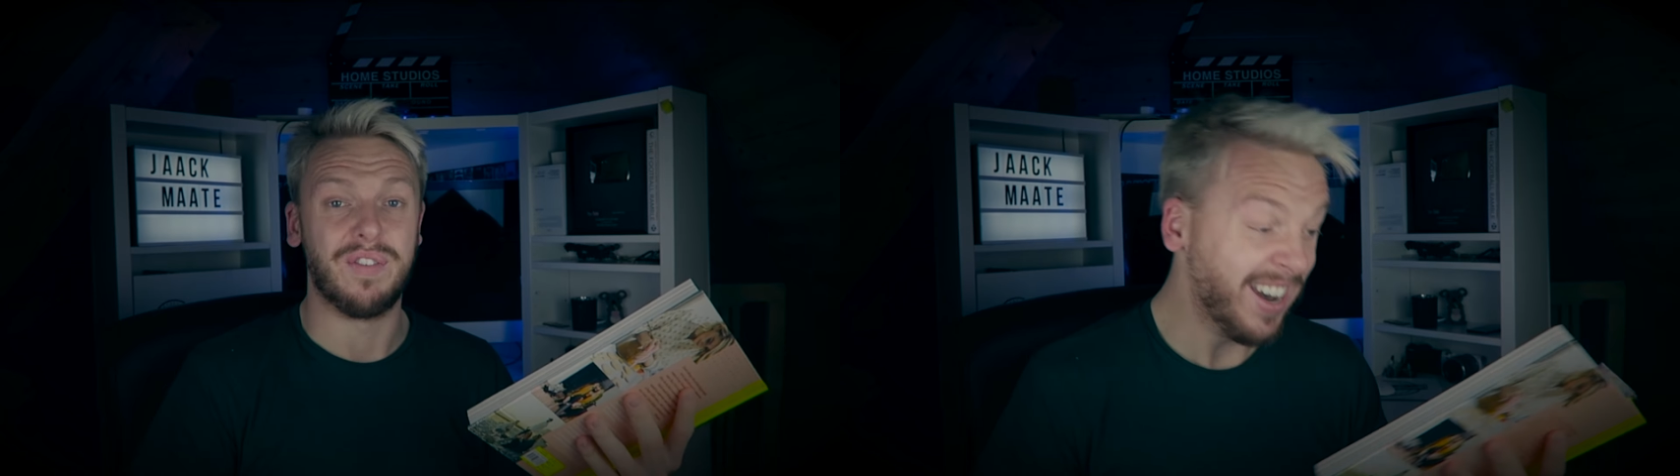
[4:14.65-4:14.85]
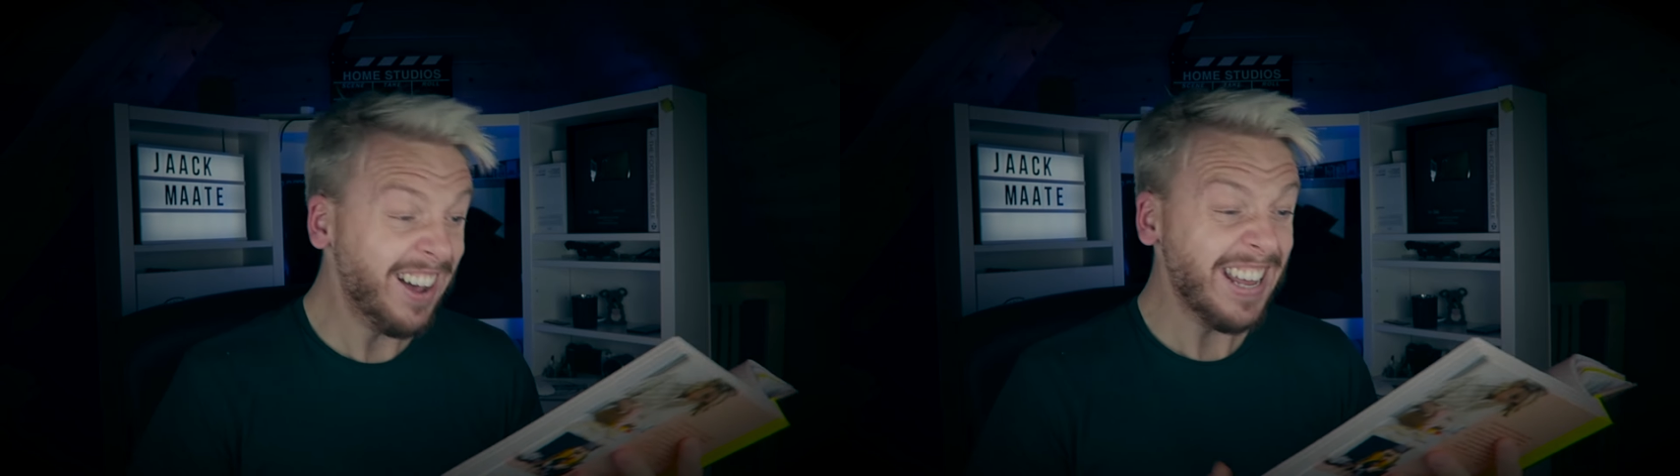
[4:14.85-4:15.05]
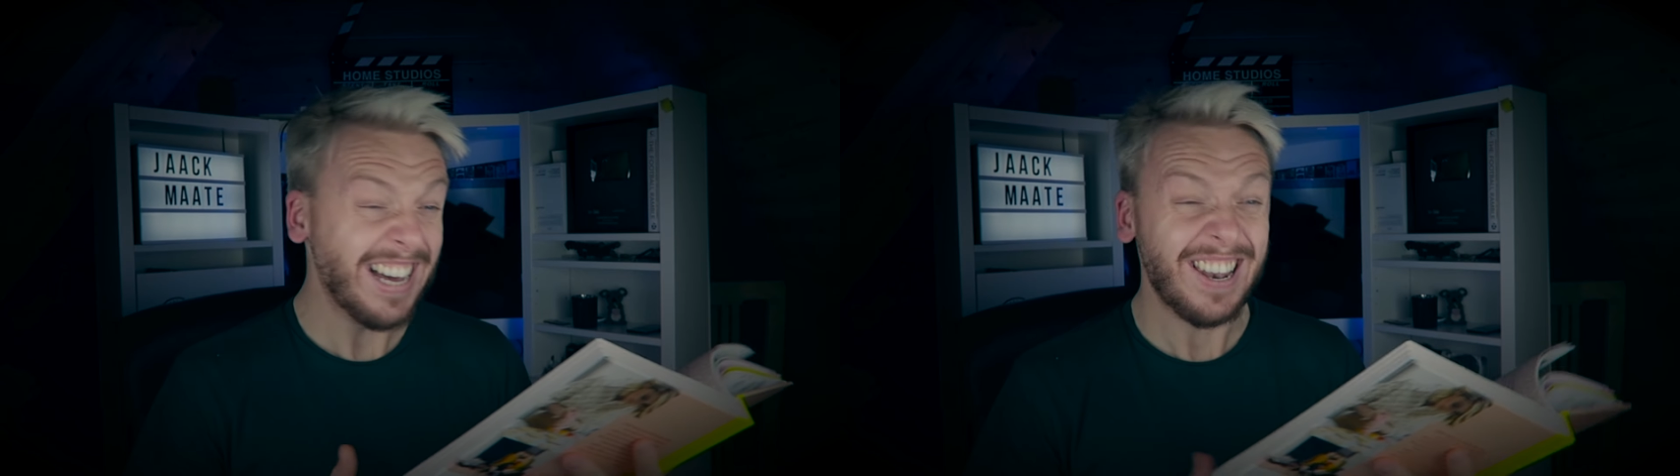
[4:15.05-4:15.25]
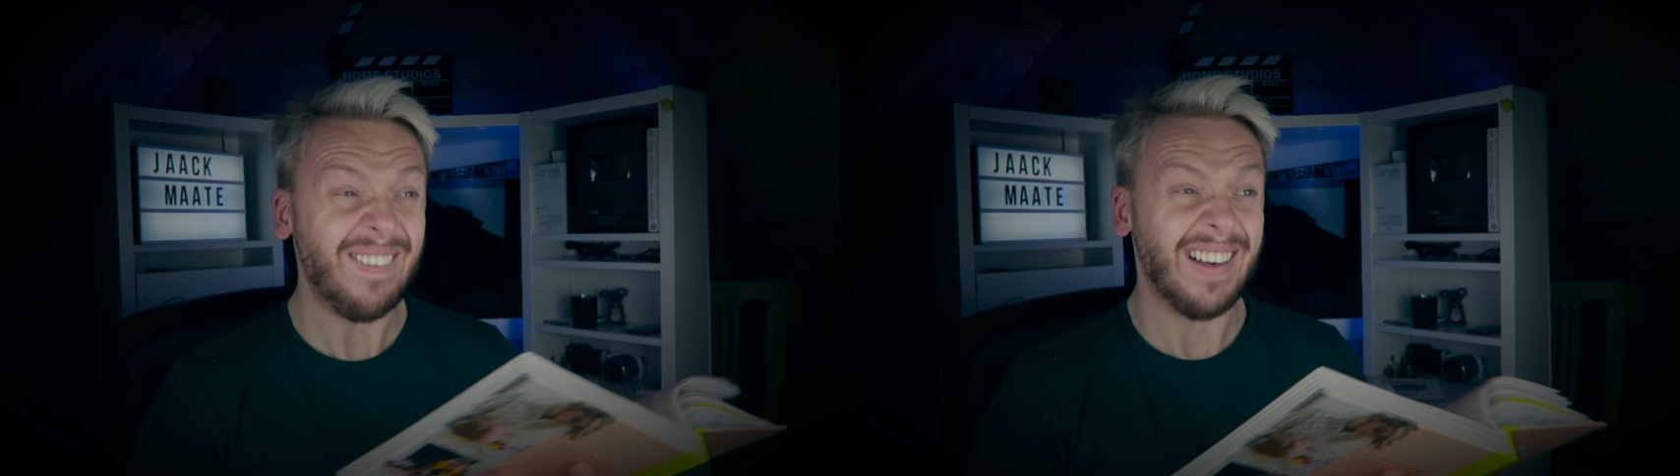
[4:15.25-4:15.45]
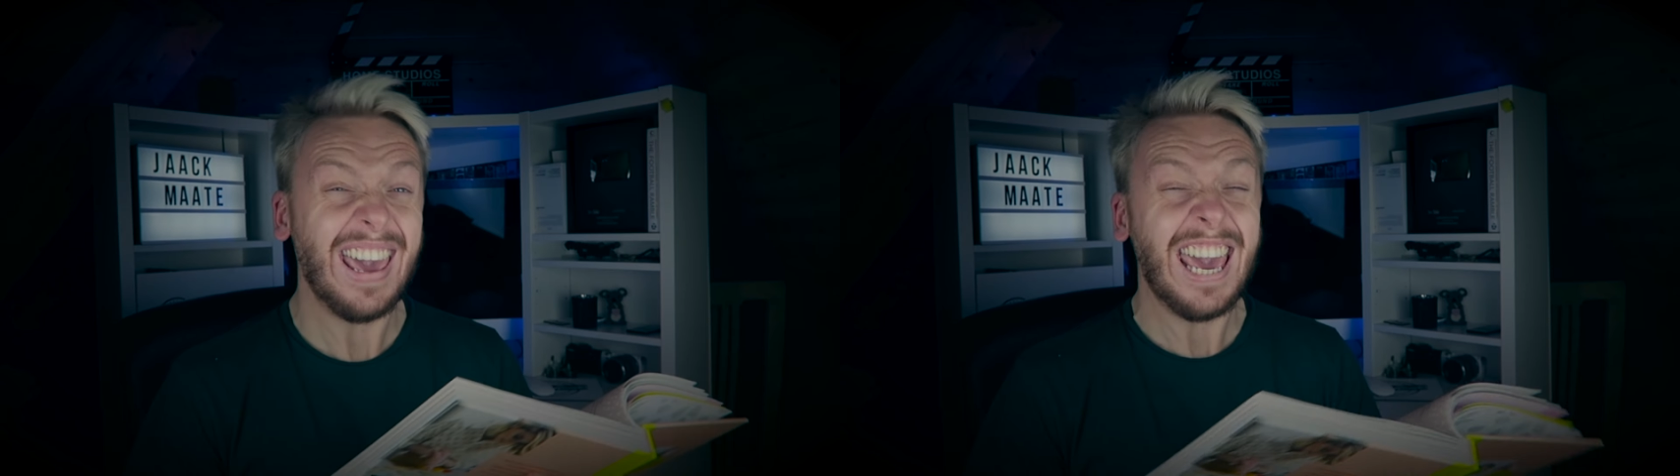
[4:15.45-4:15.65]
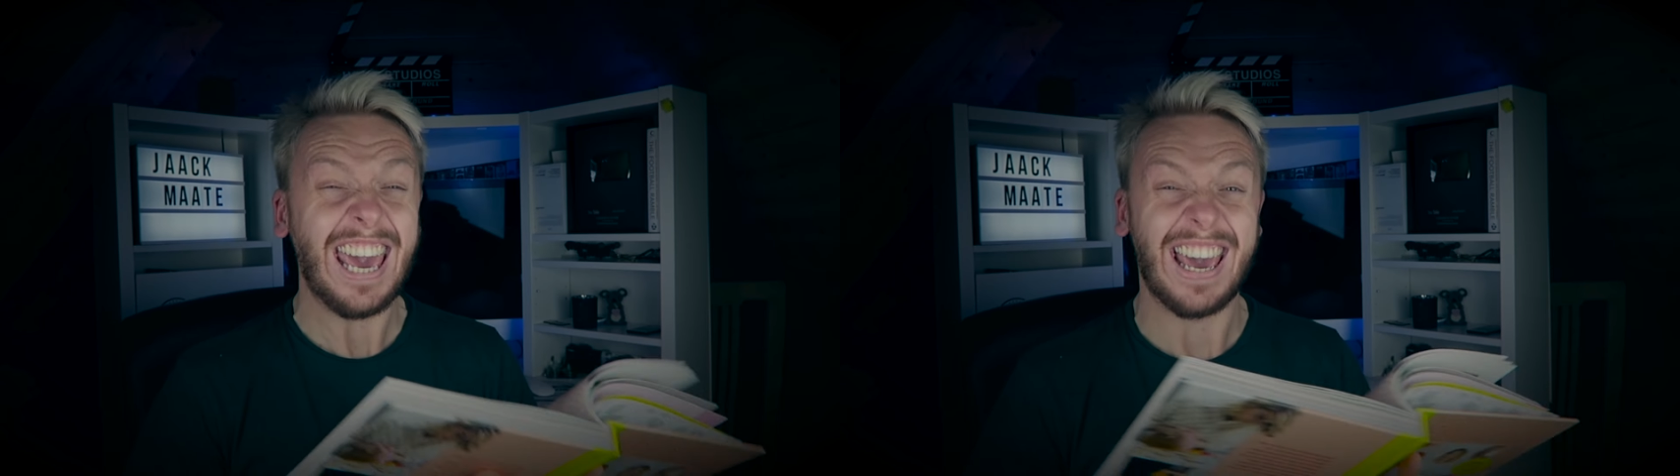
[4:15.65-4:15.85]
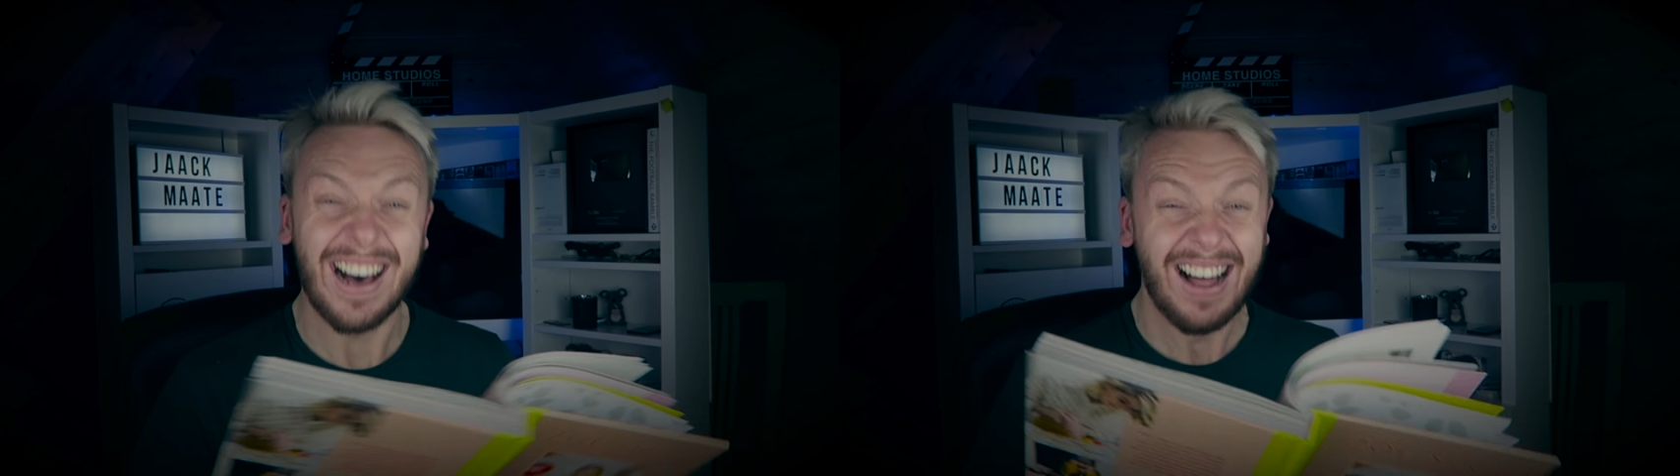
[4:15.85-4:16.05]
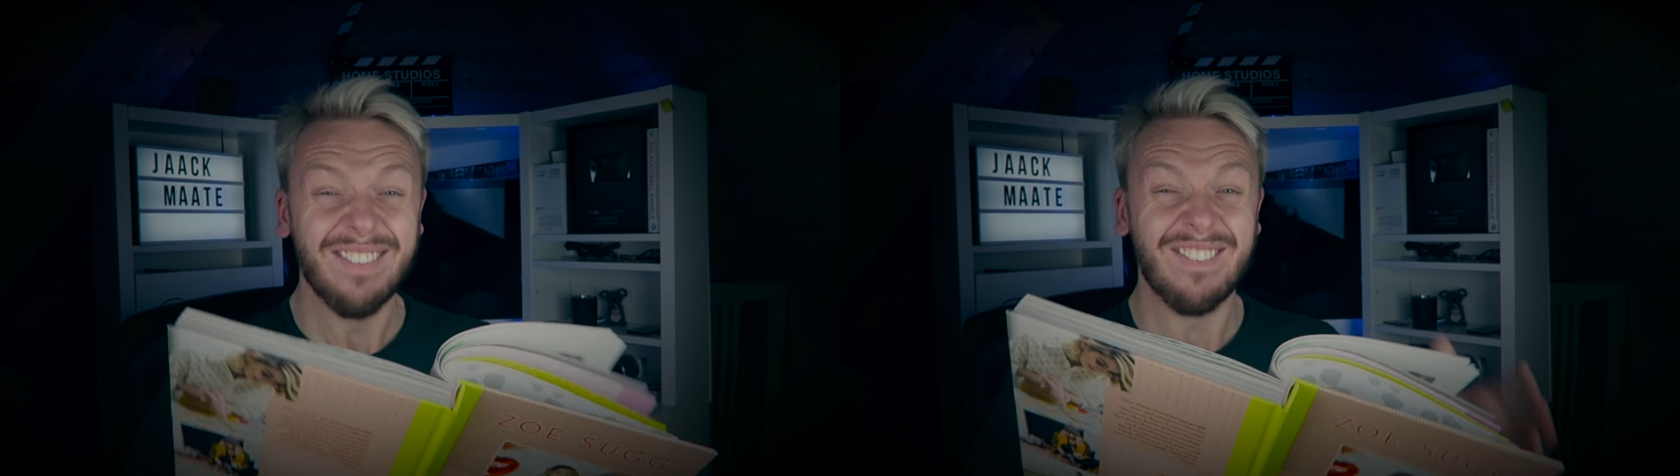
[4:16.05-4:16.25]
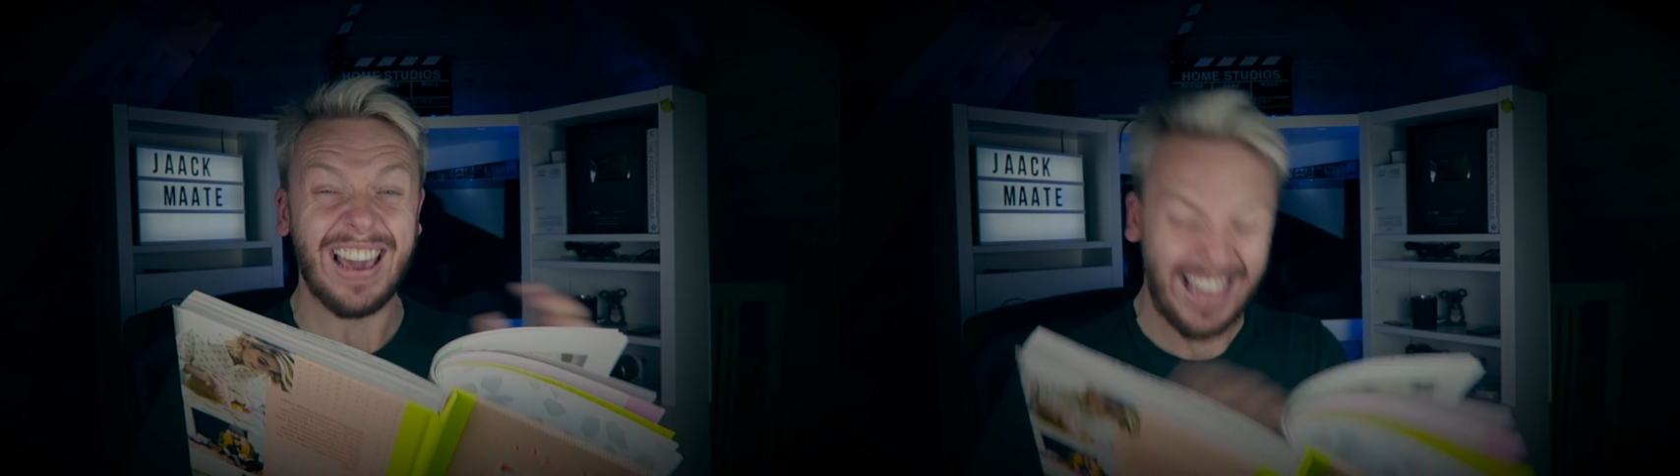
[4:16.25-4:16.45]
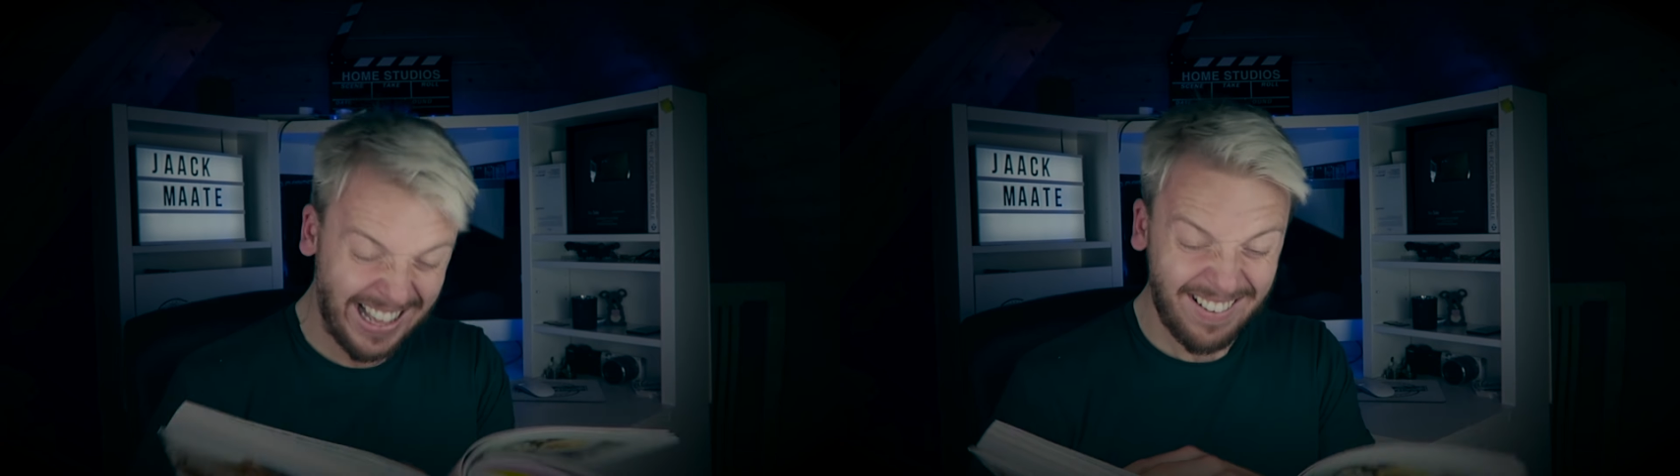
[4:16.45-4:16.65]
We're learning a lot here, aren't we?